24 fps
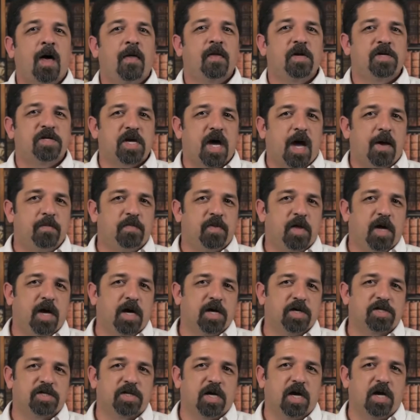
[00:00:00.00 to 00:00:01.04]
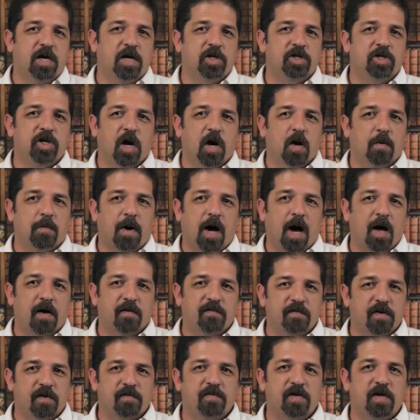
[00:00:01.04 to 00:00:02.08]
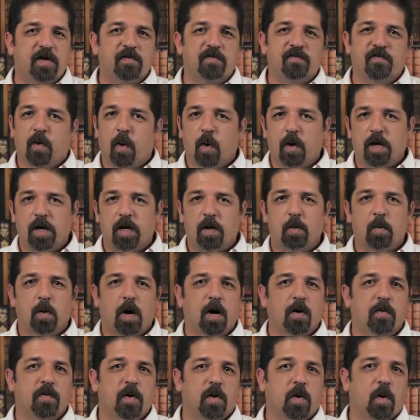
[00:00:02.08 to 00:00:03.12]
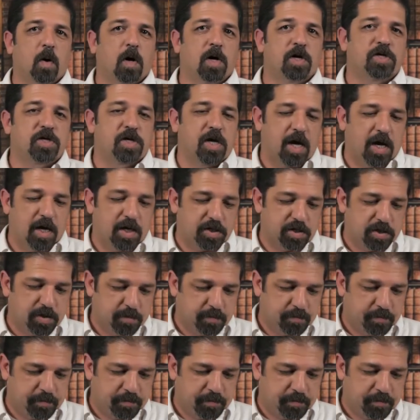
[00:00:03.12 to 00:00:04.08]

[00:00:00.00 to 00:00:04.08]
The same thing is seen in Jeremiah 50:40, where the Lord says,